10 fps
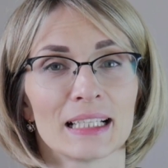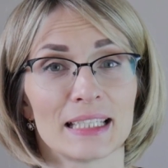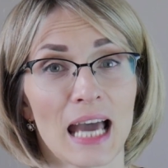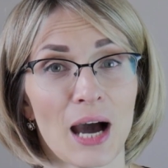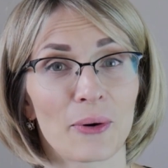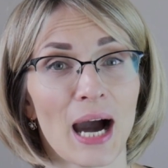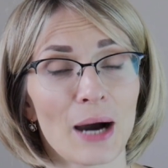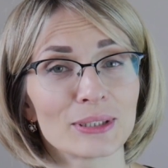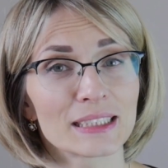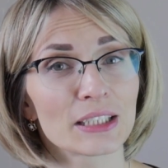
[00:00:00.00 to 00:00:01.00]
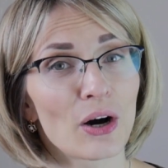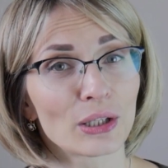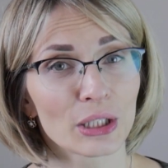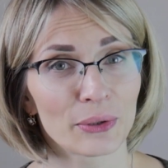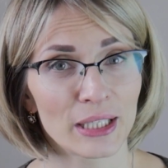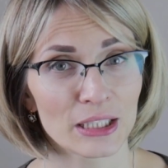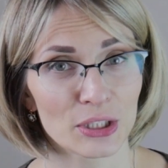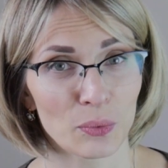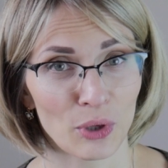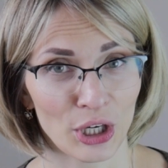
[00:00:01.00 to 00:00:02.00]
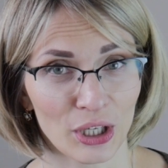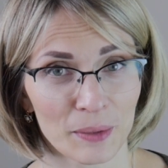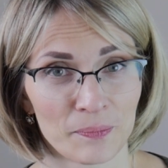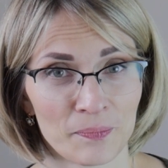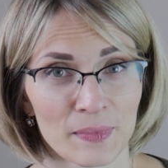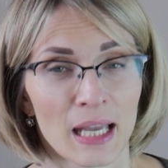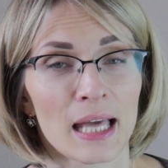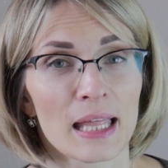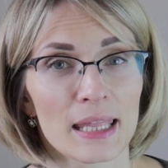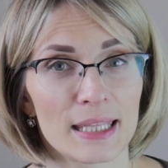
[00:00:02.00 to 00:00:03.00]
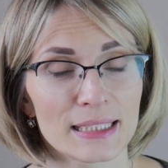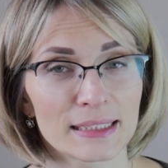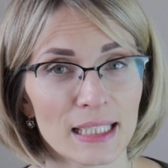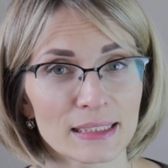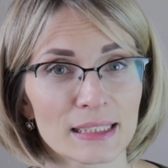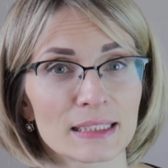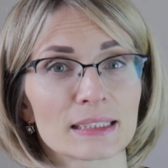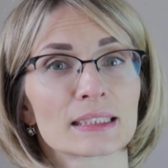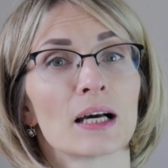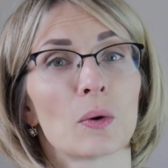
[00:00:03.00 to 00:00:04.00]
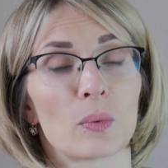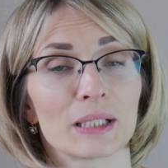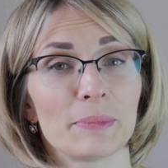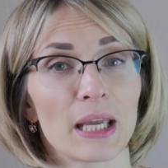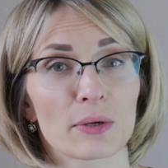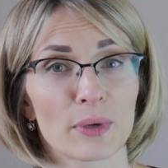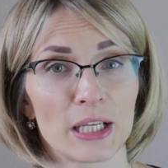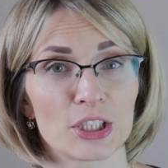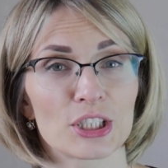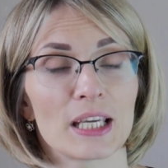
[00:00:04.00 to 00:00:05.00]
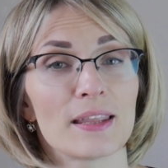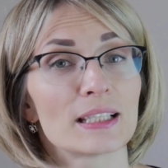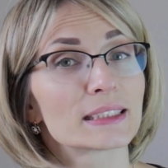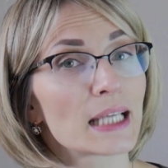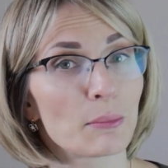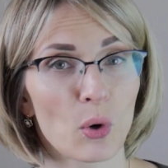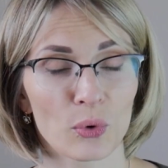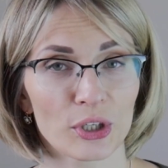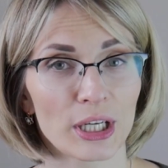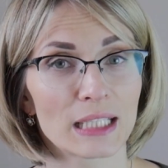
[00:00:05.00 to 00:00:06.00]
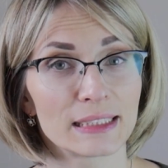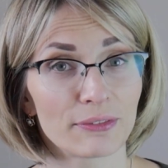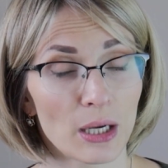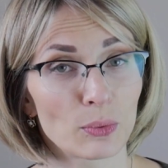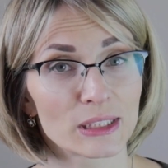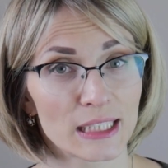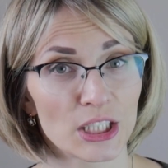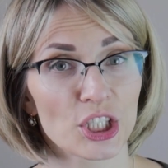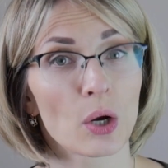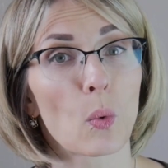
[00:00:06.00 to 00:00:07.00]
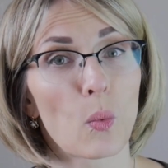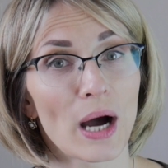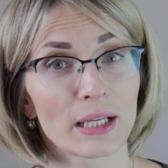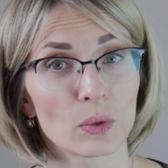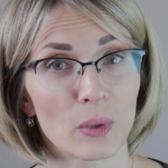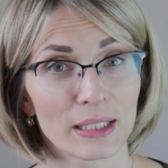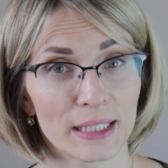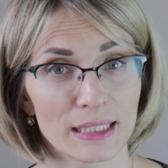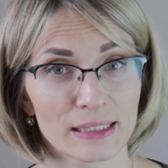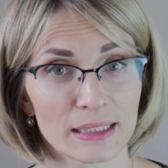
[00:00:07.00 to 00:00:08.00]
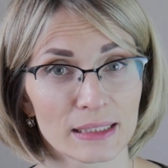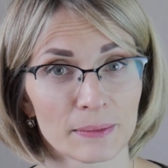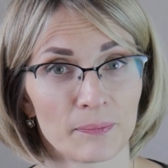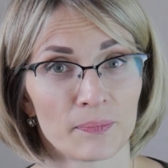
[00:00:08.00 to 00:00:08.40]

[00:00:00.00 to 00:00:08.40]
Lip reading: Now, how is it all going to work? These lessons will be arranged in the same order as if I was teaching one-on-one lessons.